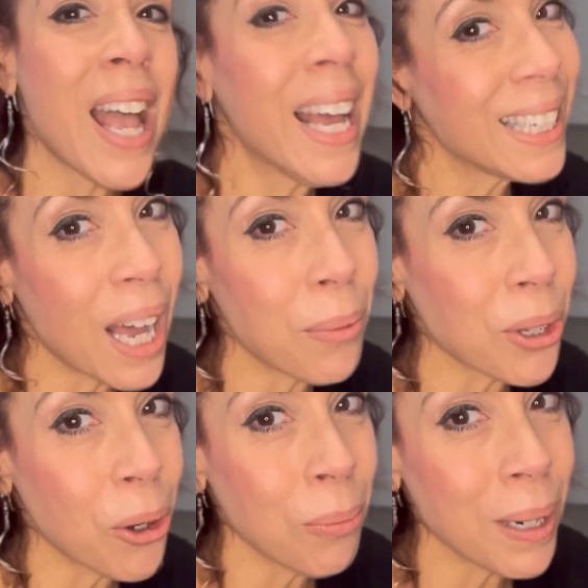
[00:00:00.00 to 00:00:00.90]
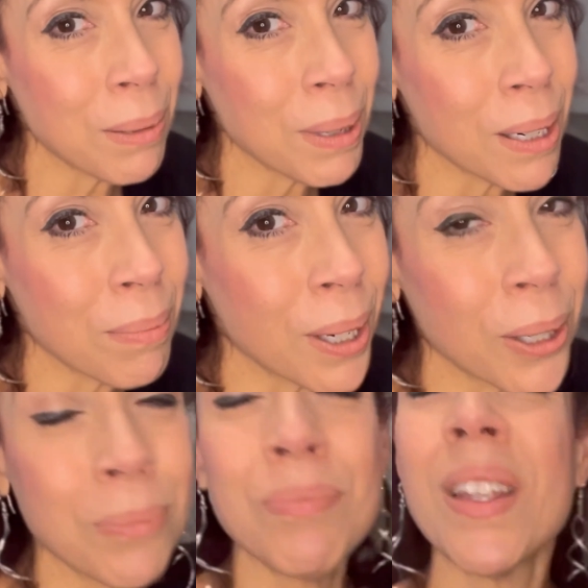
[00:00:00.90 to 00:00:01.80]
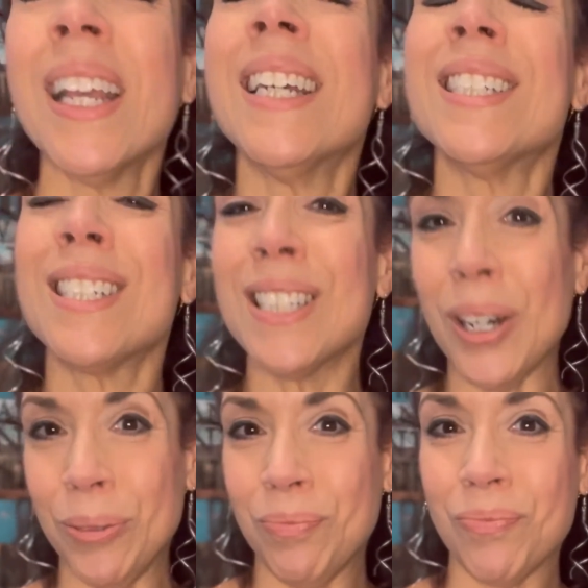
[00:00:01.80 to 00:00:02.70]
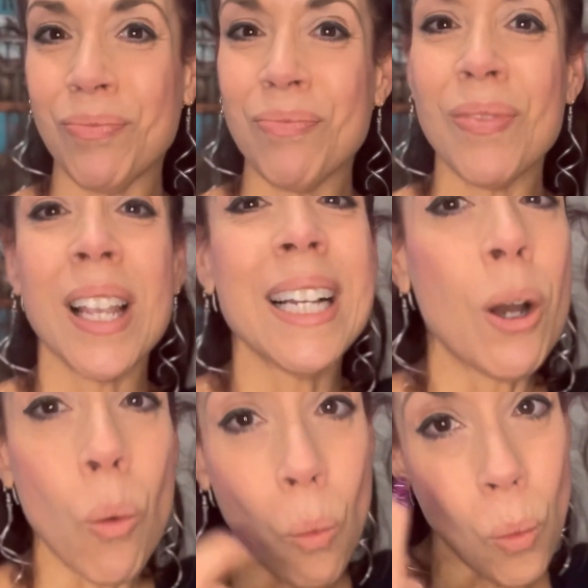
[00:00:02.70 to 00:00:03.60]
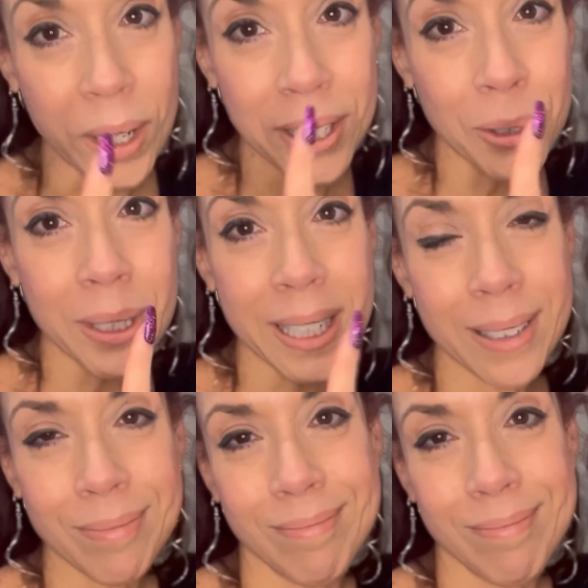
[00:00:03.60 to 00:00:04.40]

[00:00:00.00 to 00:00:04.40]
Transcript: Not with homemade peanut butter. So, one ingredient,